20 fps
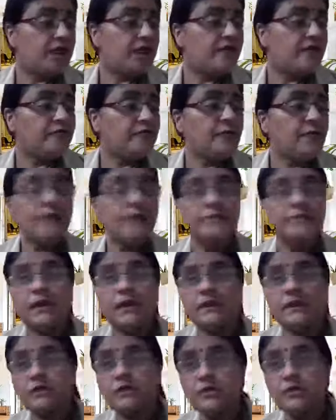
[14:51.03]
If my
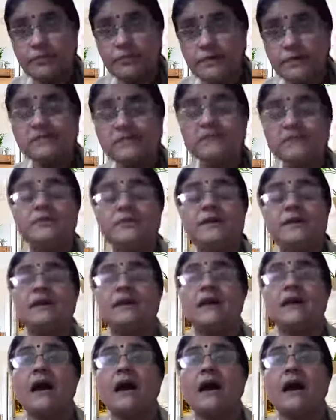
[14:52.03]
blood group is B,